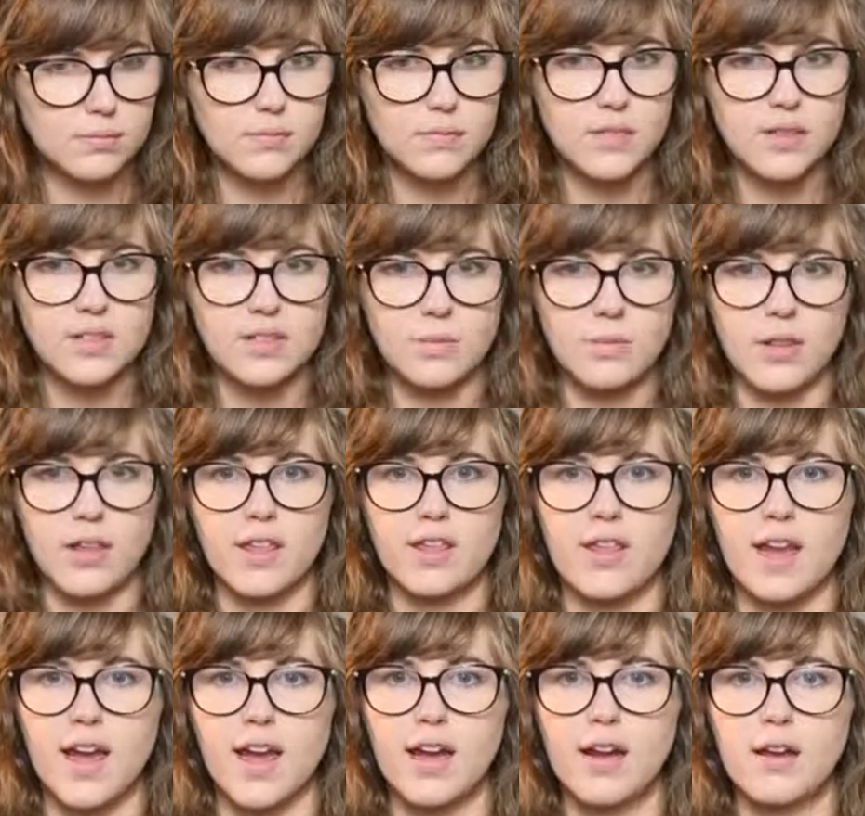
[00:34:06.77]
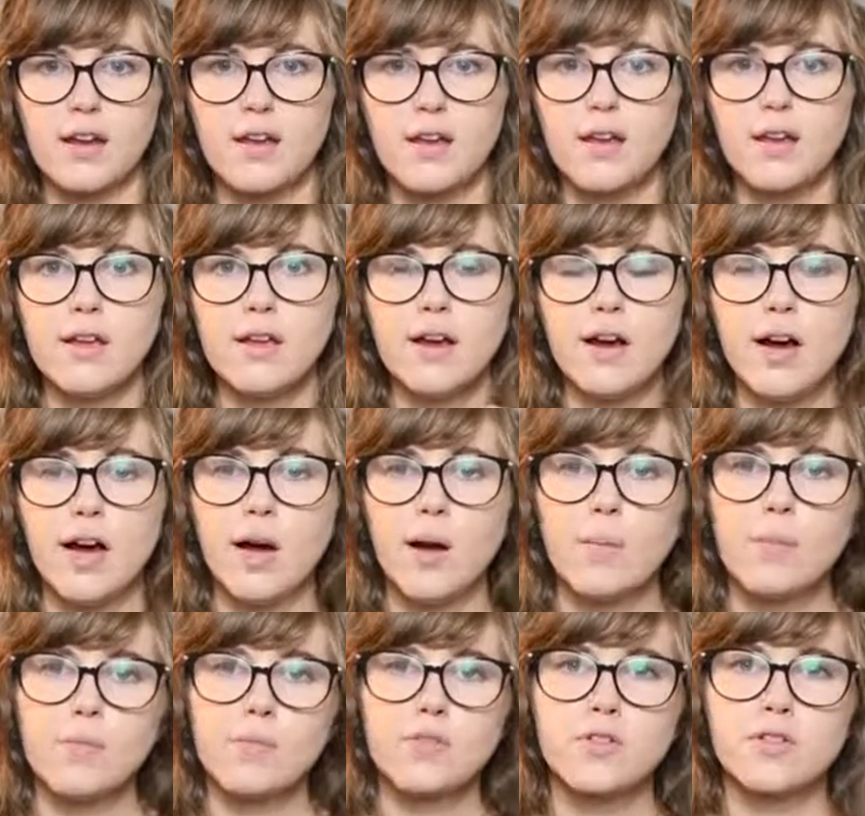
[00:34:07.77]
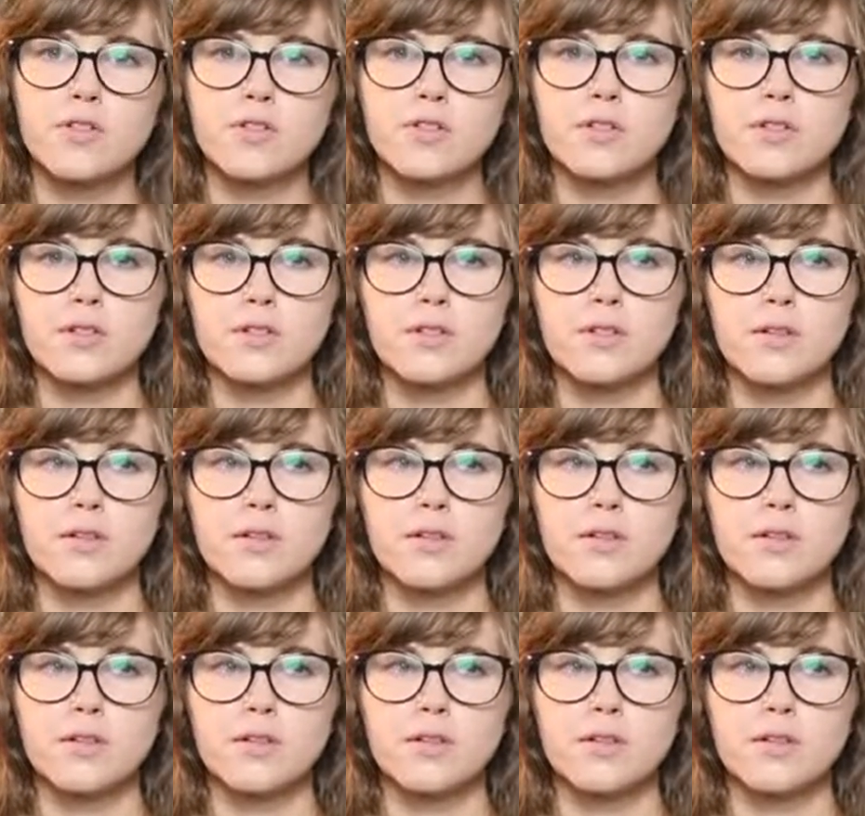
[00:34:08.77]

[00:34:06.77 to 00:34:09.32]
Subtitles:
something like that. Just